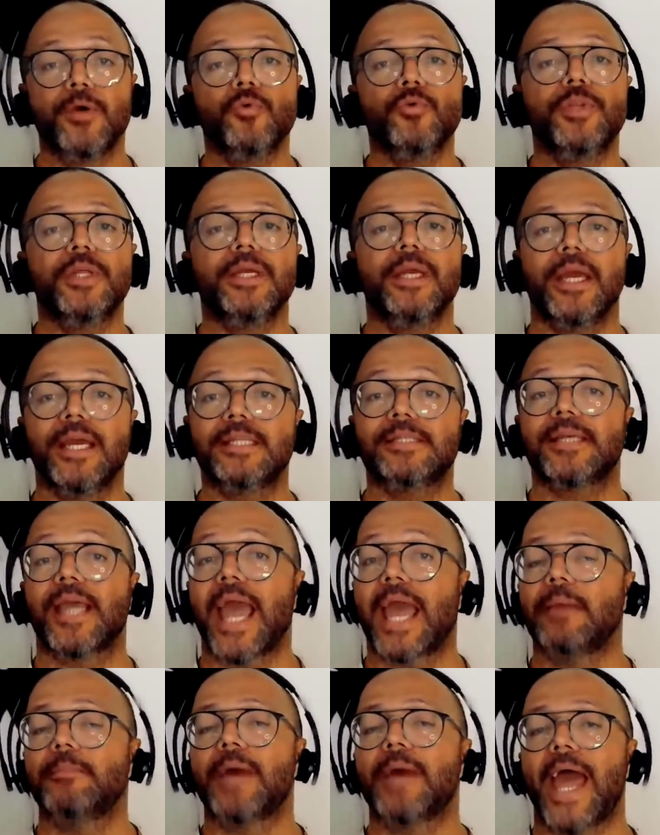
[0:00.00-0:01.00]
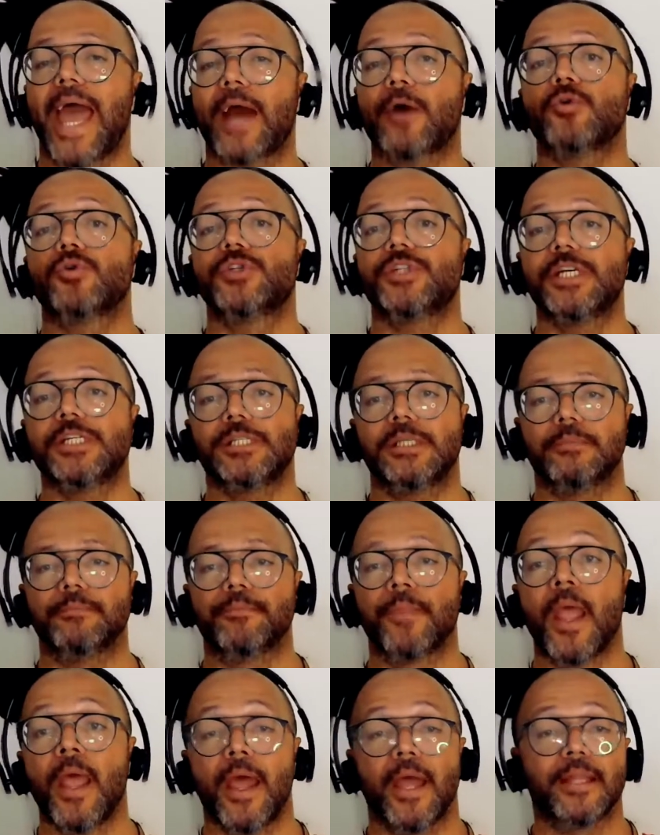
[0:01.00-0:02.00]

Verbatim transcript: building its game ecosystem.